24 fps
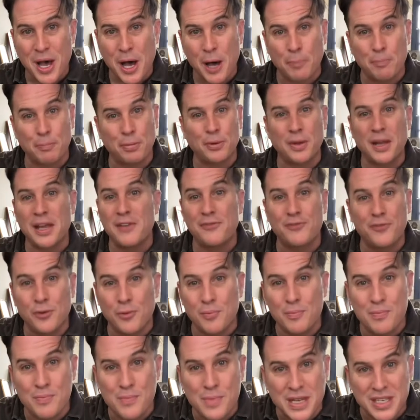a
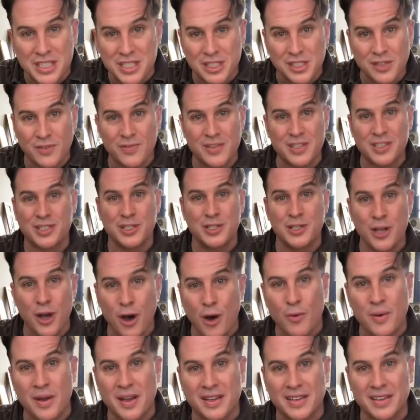playful, mischievous
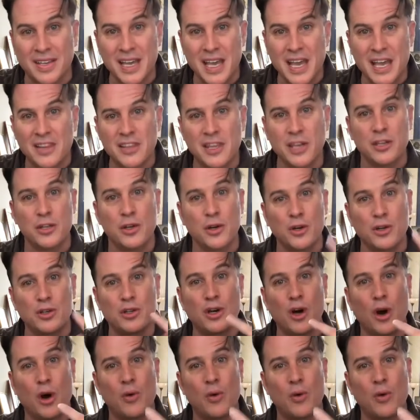knowing that you're